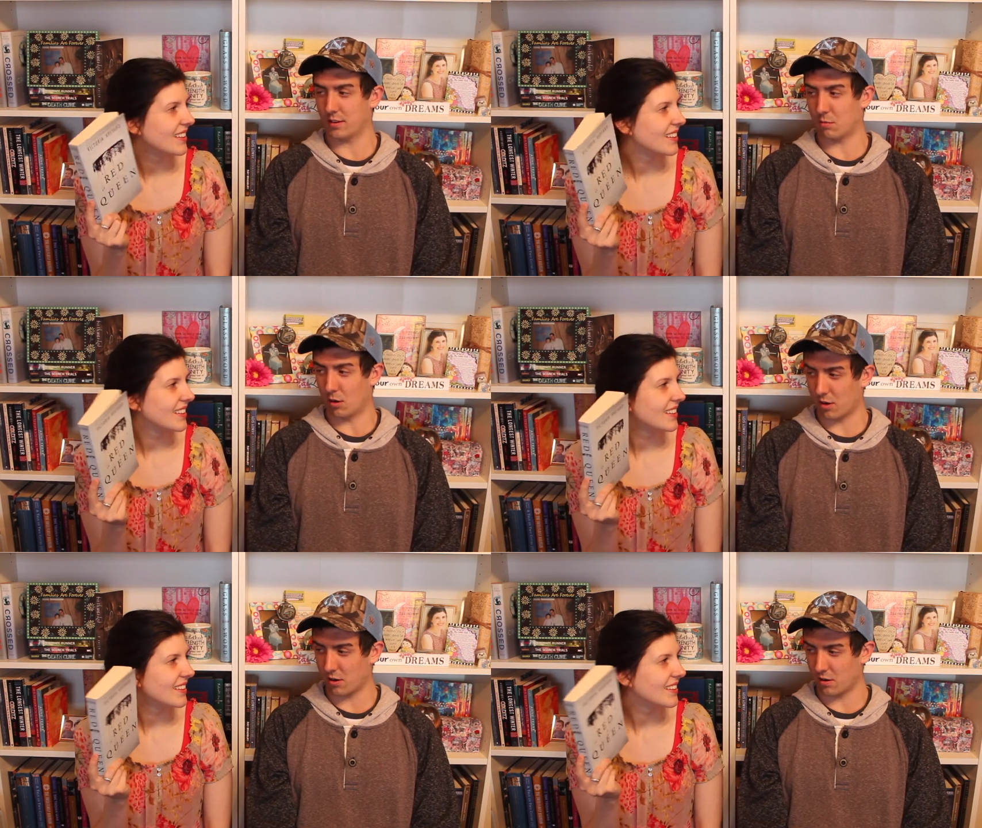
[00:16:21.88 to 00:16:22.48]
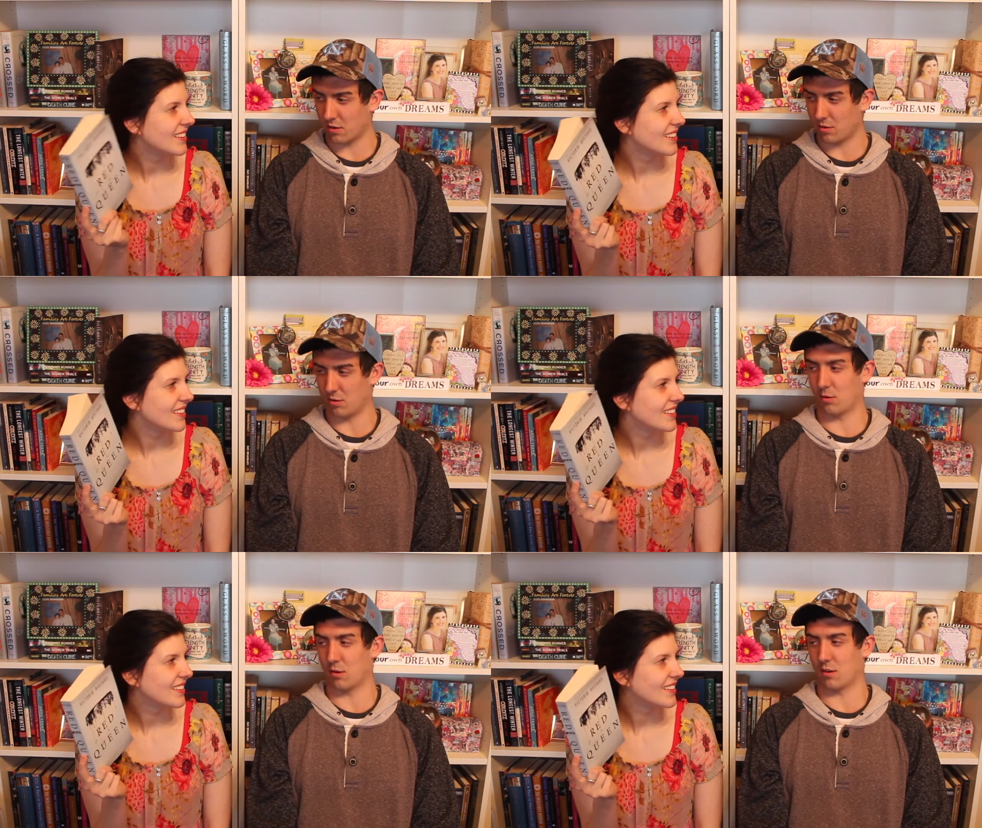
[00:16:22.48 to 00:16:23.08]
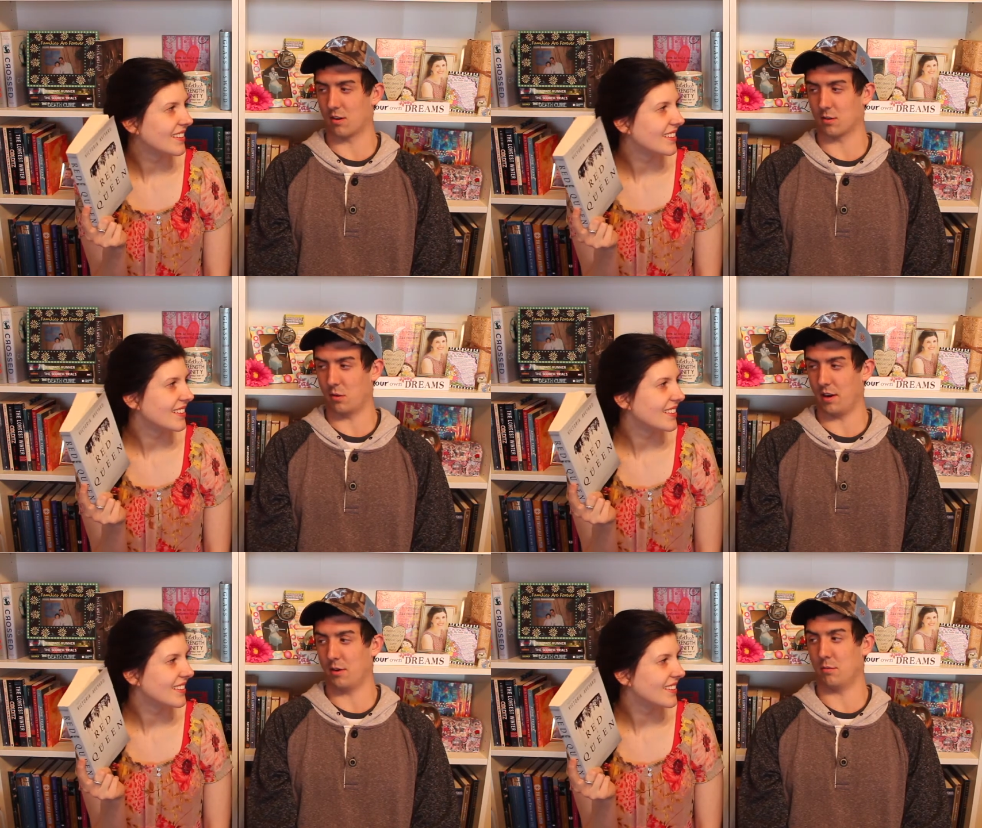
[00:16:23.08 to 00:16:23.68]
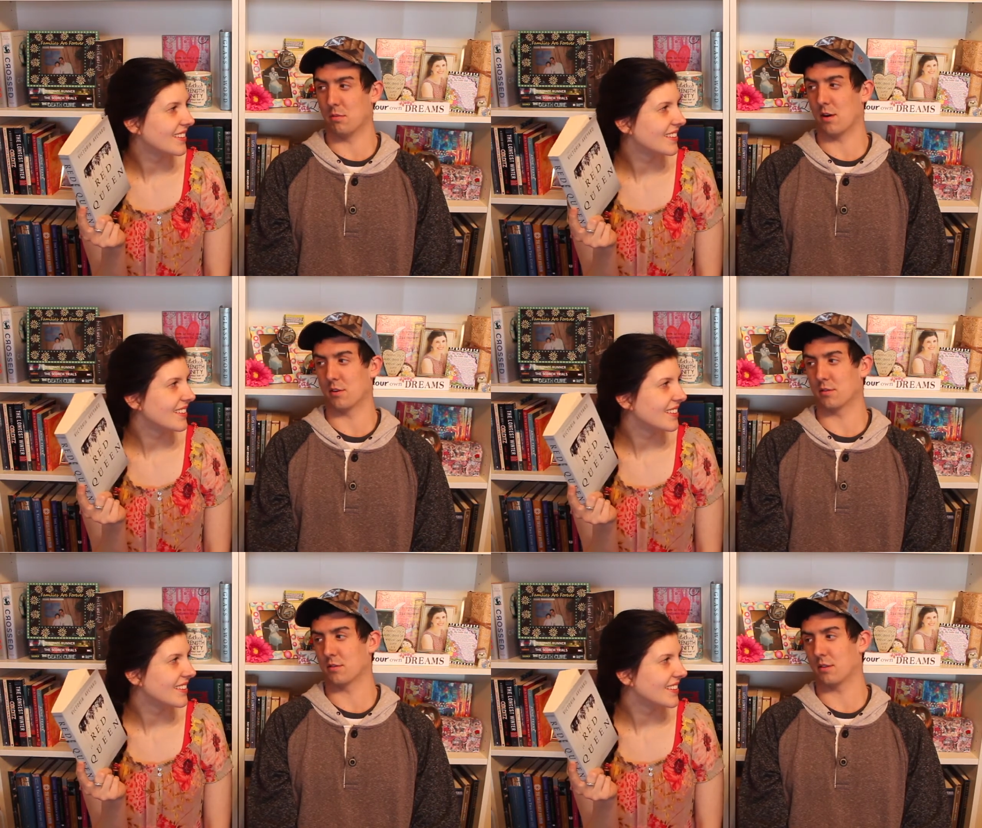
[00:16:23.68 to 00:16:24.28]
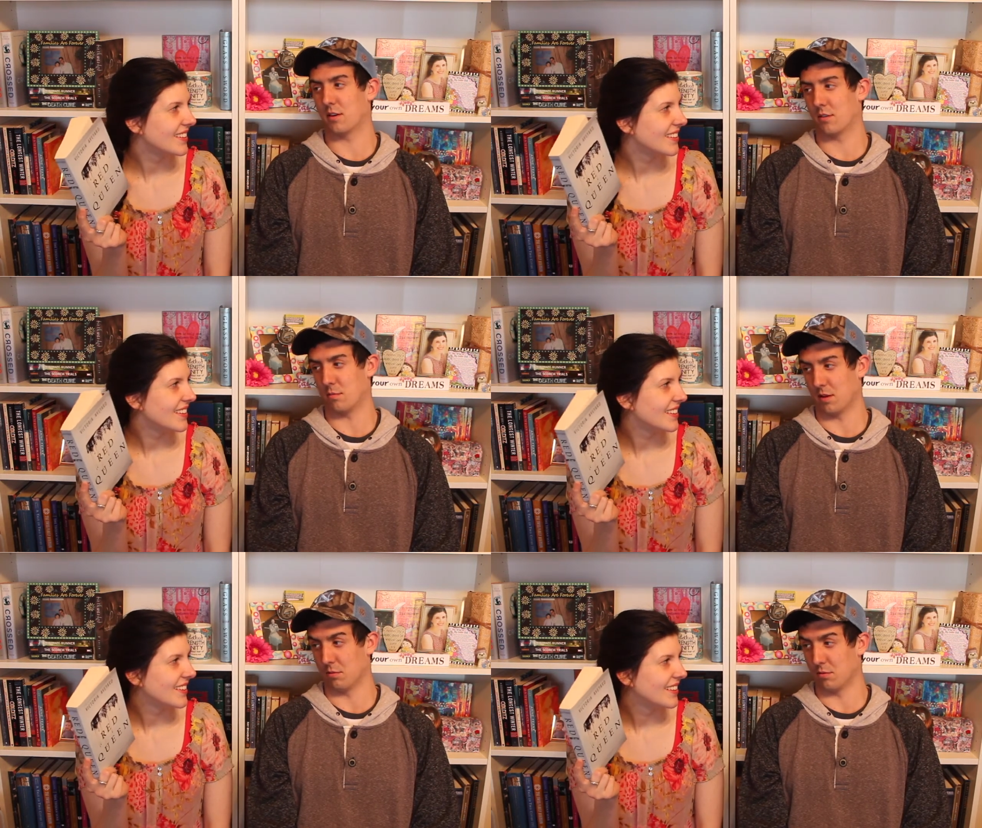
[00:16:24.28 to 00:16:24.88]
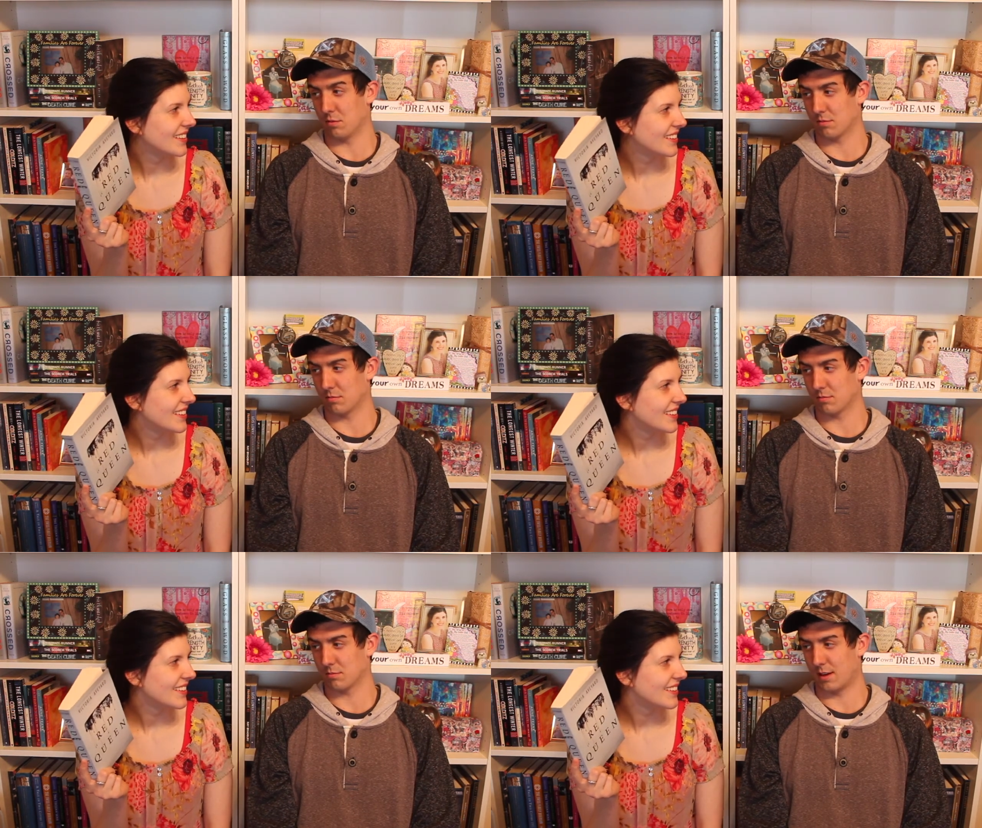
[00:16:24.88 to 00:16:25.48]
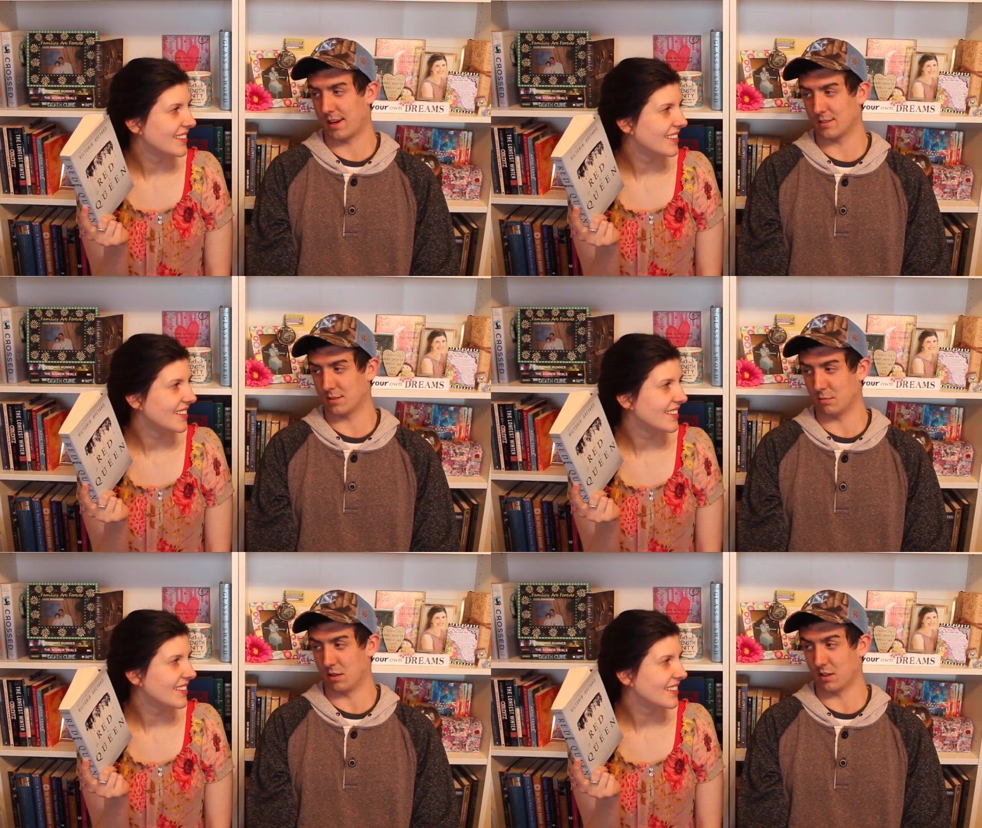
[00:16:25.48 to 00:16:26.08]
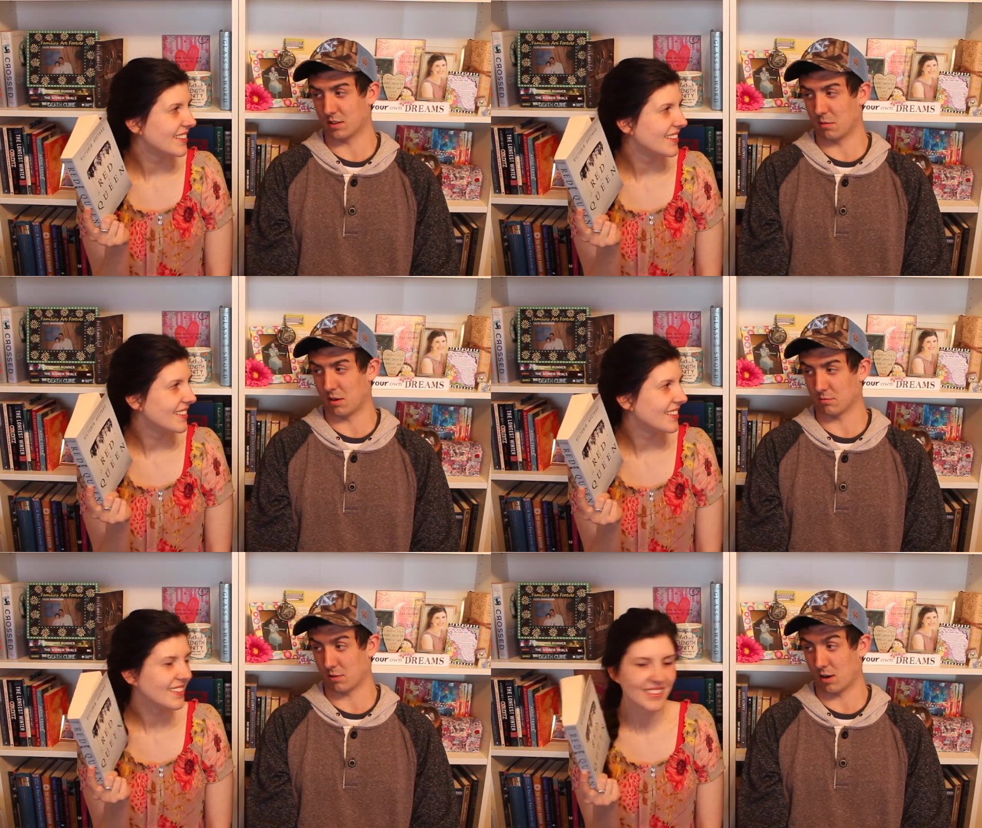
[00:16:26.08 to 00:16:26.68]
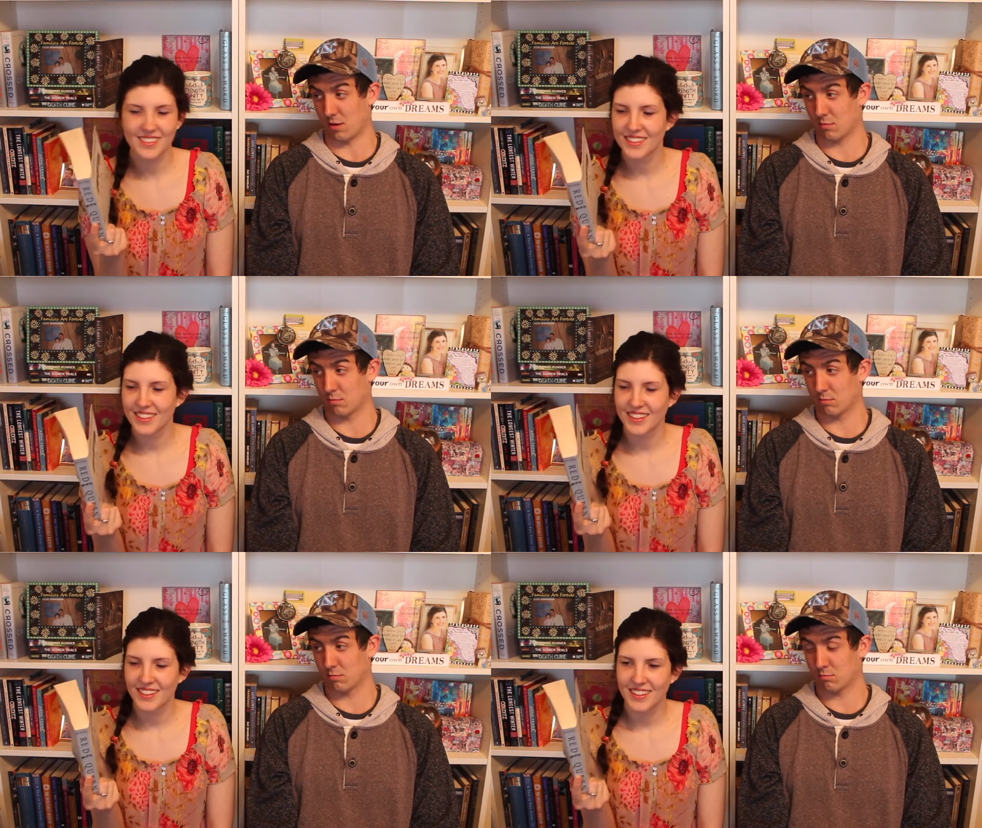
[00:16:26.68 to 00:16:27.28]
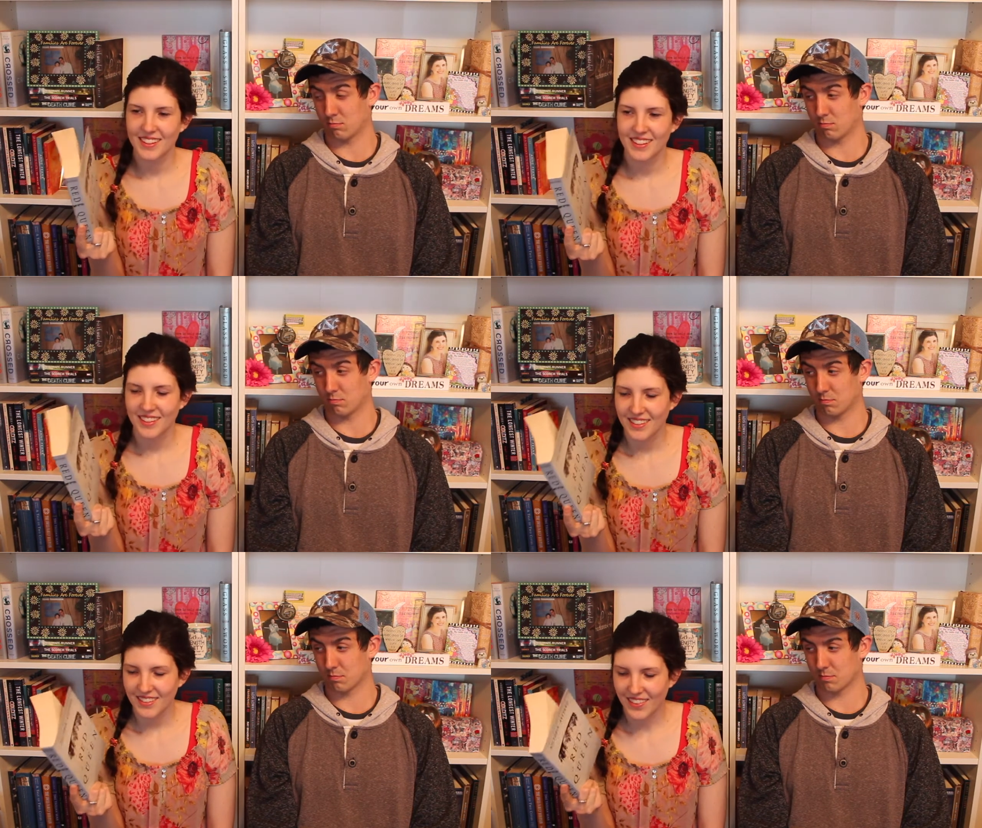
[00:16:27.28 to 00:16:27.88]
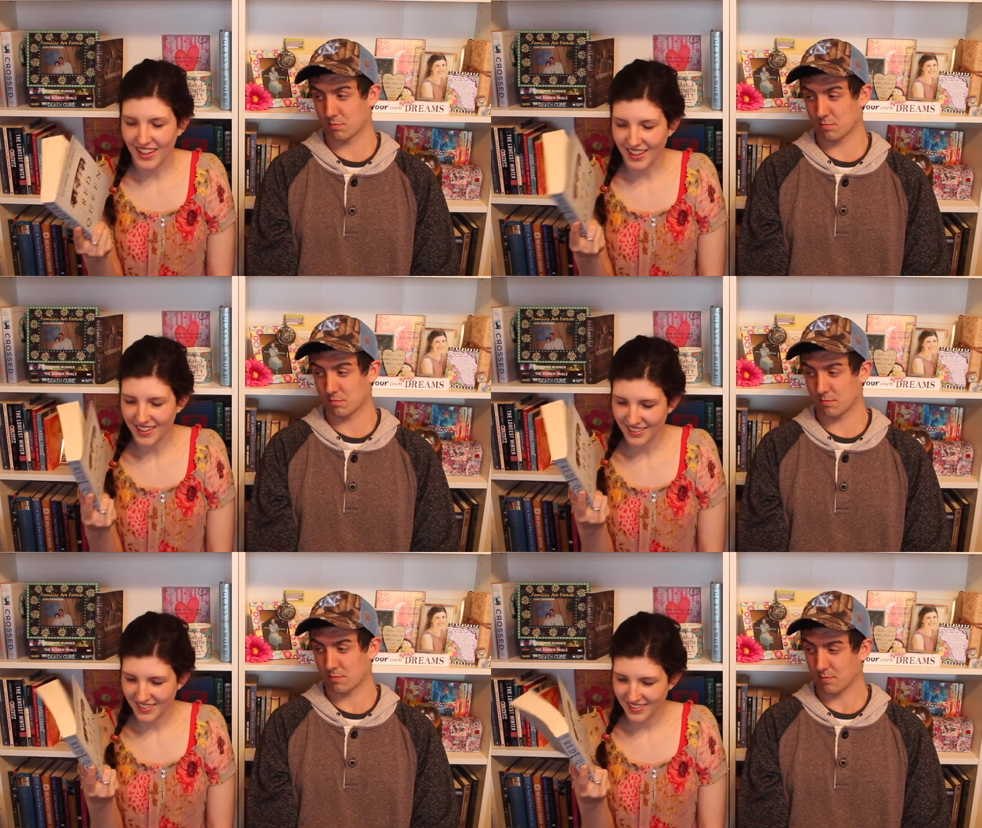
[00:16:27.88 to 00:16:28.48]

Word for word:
Speaker 1: gets murdered or a queen who murders other people. Hence the blood coming off the crown.
Speaker 2: Okay.